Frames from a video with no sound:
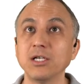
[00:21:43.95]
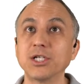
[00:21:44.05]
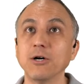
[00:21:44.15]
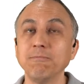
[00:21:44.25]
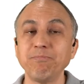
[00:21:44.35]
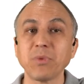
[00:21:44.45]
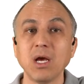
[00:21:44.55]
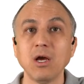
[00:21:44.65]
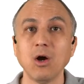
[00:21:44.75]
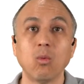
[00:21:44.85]
So
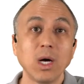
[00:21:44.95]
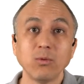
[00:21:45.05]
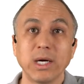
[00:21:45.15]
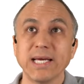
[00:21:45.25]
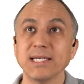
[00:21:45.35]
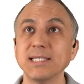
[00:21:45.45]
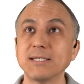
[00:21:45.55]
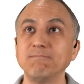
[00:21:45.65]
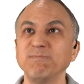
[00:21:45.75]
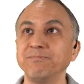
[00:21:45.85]
one way
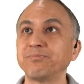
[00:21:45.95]
is,